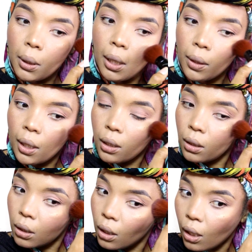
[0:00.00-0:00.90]
blend that
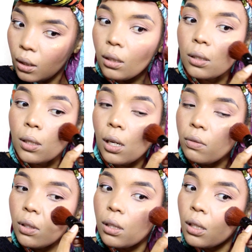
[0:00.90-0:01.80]
in again, so
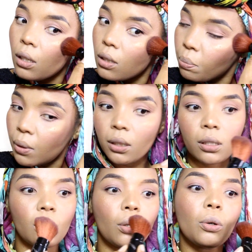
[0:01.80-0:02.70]
everything is
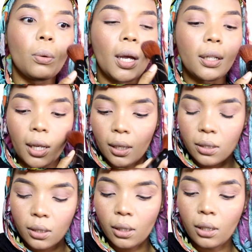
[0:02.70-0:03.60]
blended in quite
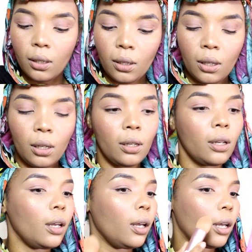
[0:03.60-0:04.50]
nicely.
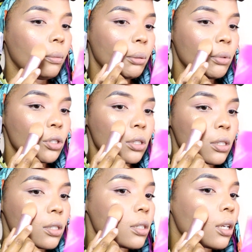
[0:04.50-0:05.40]
Let me
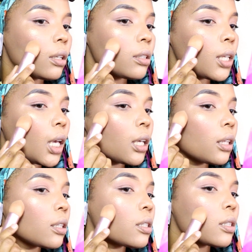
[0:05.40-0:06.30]
just
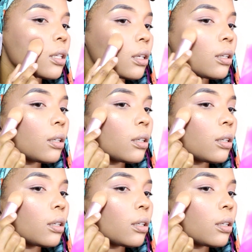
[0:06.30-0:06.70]
take this